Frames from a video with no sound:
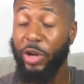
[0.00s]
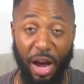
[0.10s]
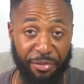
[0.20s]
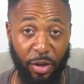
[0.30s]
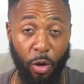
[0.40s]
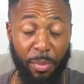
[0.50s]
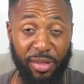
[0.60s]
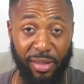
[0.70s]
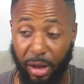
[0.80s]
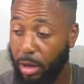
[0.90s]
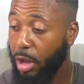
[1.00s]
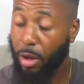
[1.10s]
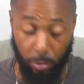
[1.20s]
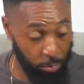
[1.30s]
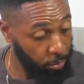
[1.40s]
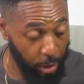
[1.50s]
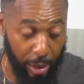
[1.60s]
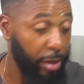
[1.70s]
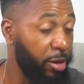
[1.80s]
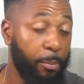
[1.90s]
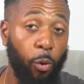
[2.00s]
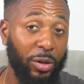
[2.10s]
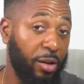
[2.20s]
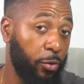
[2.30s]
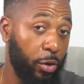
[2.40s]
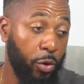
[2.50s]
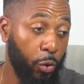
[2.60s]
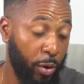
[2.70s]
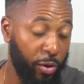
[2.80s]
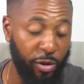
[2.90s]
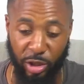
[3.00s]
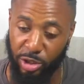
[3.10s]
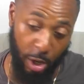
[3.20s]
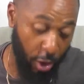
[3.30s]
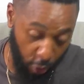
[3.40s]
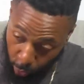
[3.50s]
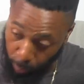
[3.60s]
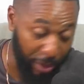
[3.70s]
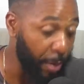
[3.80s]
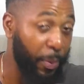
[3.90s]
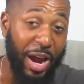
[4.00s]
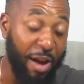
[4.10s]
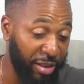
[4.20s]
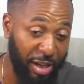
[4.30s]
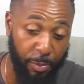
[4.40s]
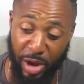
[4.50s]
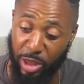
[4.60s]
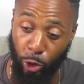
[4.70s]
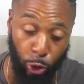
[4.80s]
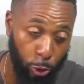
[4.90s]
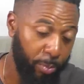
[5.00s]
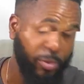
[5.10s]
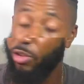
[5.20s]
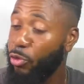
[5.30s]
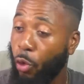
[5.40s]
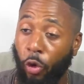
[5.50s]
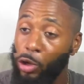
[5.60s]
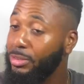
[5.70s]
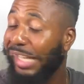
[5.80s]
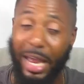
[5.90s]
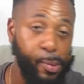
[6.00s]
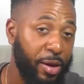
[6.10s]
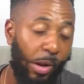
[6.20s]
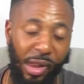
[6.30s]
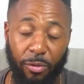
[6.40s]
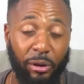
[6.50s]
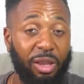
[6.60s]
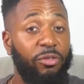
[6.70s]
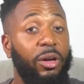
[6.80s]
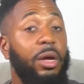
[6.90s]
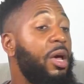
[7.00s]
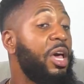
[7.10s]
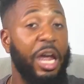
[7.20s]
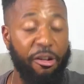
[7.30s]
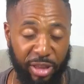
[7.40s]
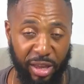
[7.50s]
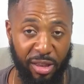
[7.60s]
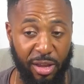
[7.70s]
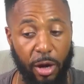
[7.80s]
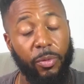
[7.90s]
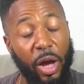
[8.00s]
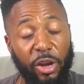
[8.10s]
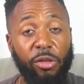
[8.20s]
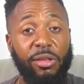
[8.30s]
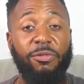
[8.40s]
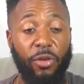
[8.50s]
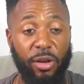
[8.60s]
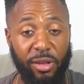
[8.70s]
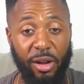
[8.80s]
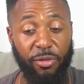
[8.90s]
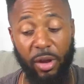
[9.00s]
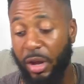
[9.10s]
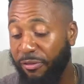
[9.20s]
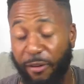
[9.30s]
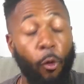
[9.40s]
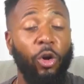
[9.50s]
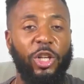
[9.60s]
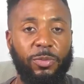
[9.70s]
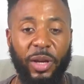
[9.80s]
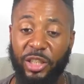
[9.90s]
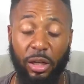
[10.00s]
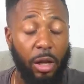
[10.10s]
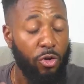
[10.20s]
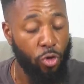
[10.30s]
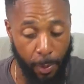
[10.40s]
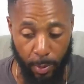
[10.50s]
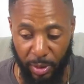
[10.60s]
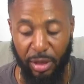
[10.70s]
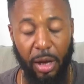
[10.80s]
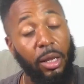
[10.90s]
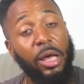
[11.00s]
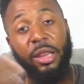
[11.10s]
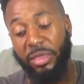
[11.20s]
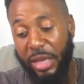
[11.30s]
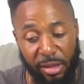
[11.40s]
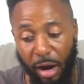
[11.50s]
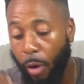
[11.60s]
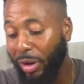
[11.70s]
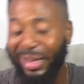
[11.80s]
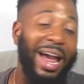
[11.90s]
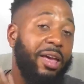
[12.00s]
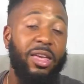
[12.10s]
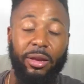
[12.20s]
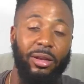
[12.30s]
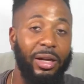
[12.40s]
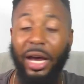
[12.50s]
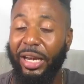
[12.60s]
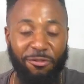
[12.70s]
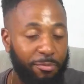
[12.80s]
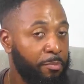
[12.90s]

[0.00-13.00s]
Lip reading: Now, if you come and say, it's important when you do no research. Everything upon YouTube. Just Google, type in whatever. Everything is there. And you'll see it for yourself. If a foolishness may chat, no problem at all. These are what I gather. And if